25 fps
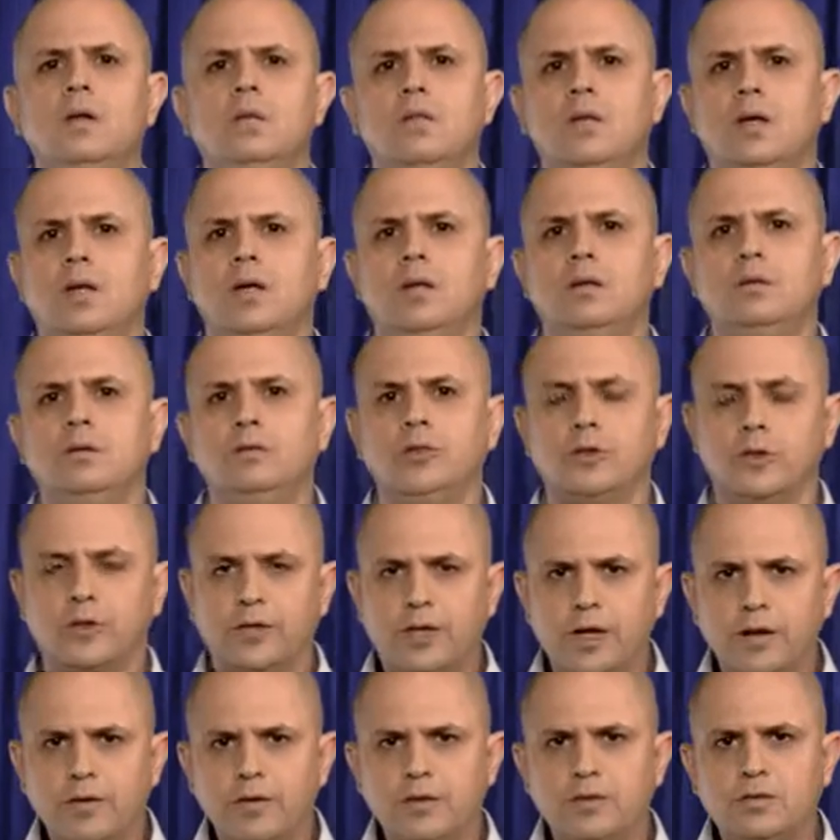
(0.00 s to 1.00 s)
then you're
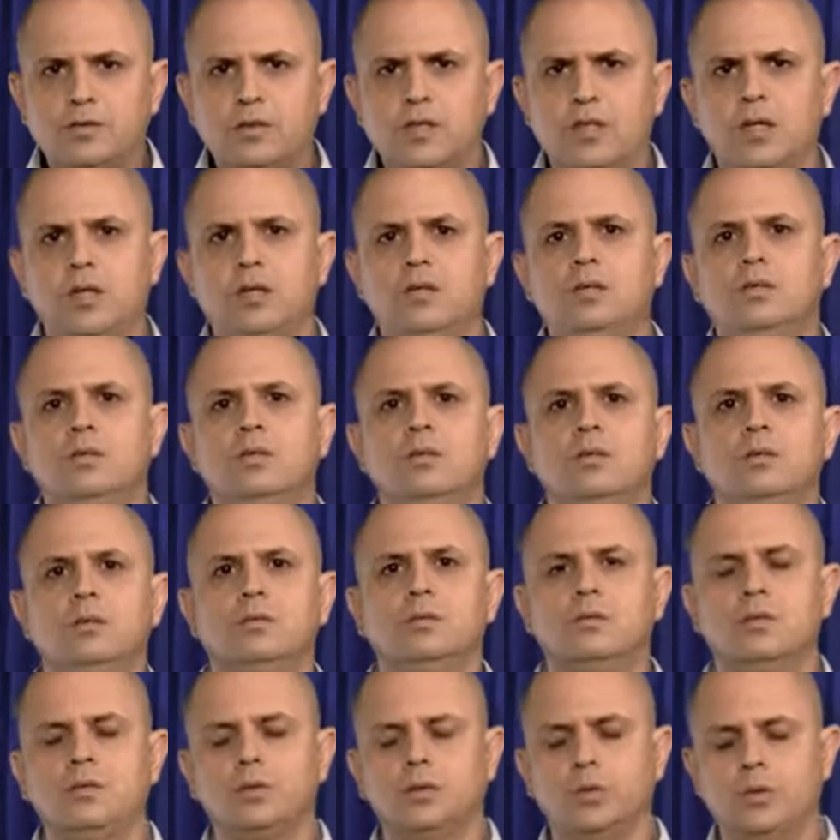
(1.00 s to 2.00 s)
guaranteed
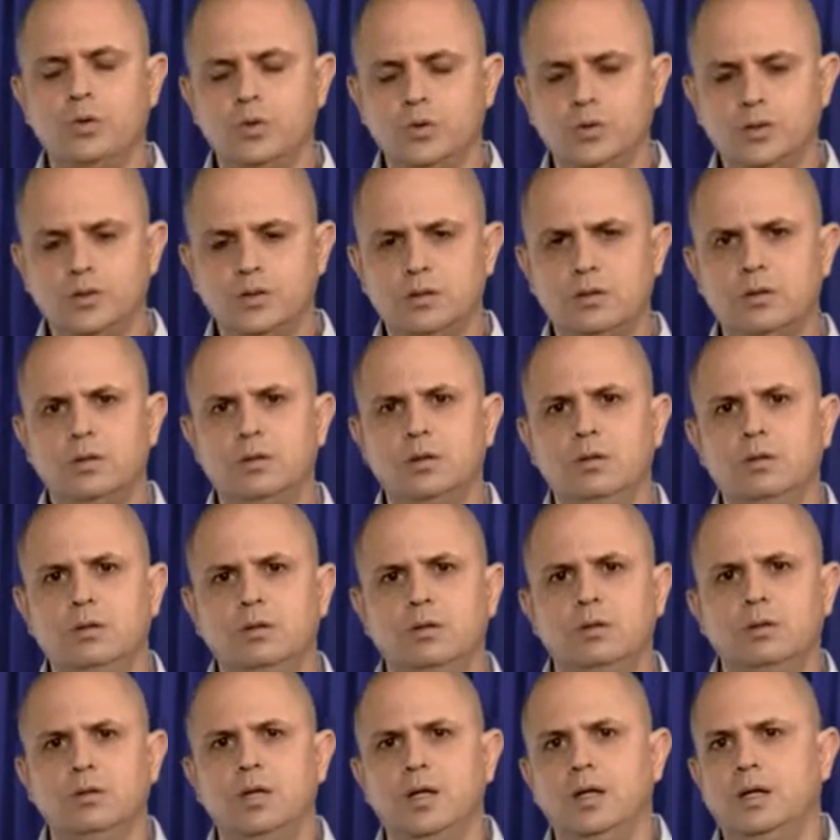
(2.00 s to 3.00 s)
to lose
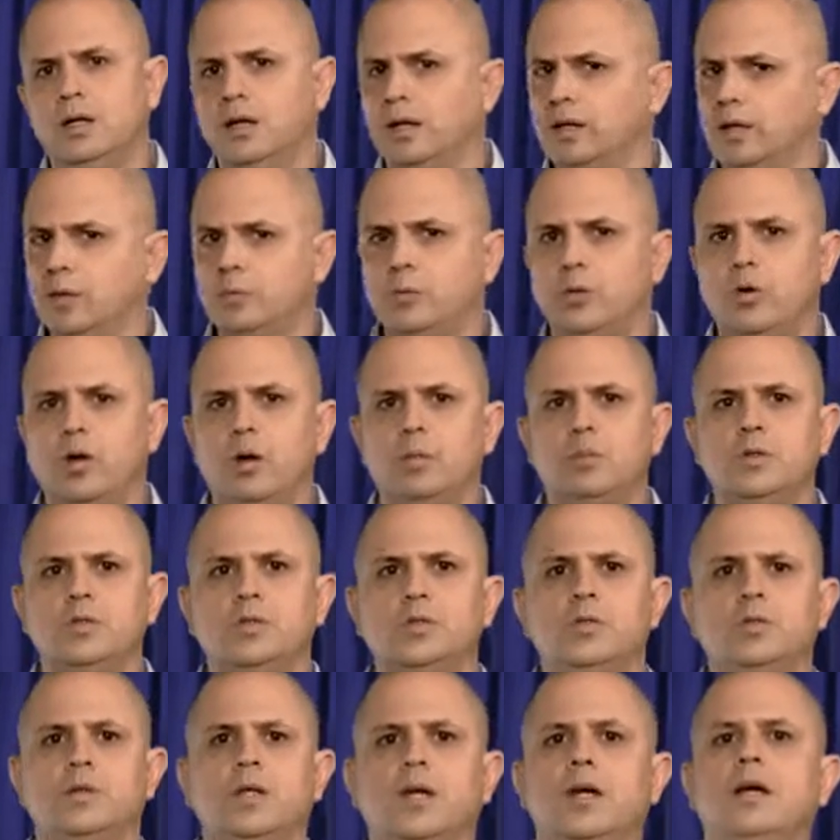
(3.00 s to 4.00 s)
data. I can
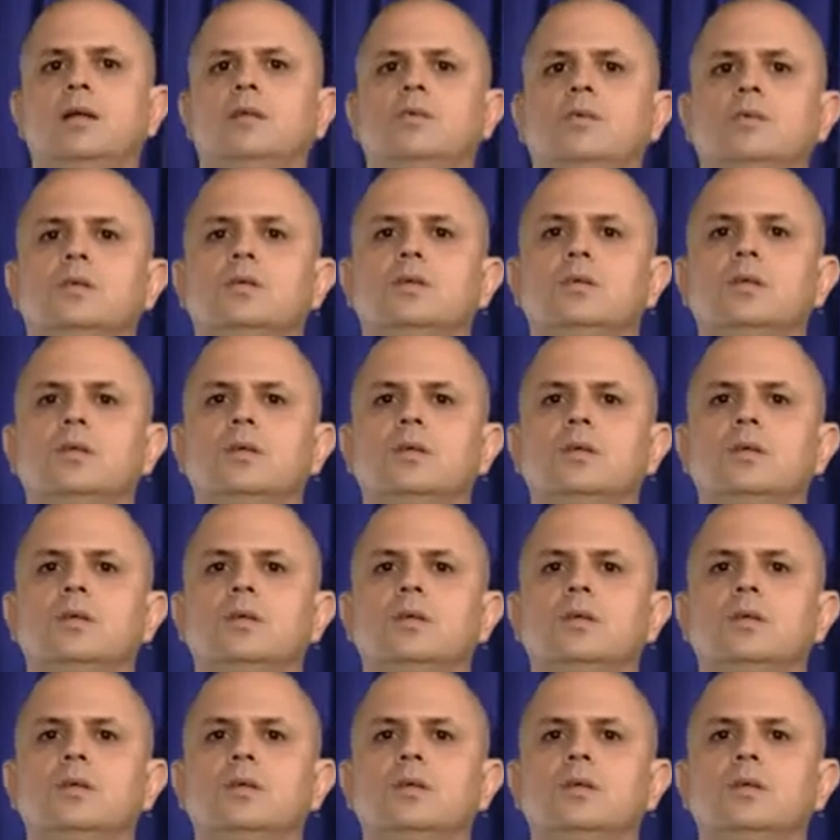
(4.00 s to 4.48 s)
promise you that.